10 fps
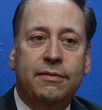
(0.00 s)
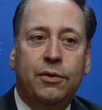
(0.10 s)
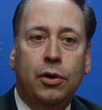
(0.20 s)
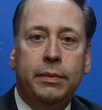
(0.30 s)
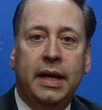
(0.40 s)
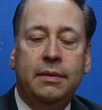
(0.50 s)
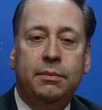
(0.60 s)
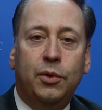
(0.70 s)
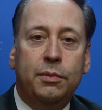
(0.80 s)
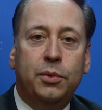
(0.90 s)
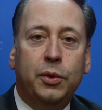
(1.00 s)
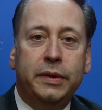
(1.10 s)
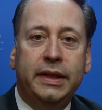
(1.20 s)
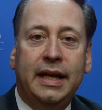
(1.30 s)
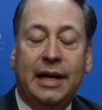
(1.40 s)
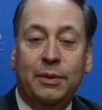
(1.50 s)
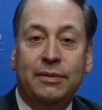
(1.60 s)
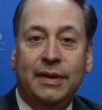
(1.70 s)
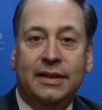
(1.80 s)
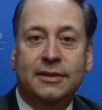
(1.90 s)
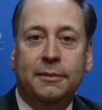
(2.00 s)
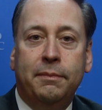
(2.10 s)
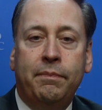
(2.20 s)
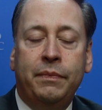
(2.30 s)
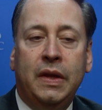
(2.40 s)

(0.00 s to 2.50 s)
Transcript: form, and more importantly, how we fix them.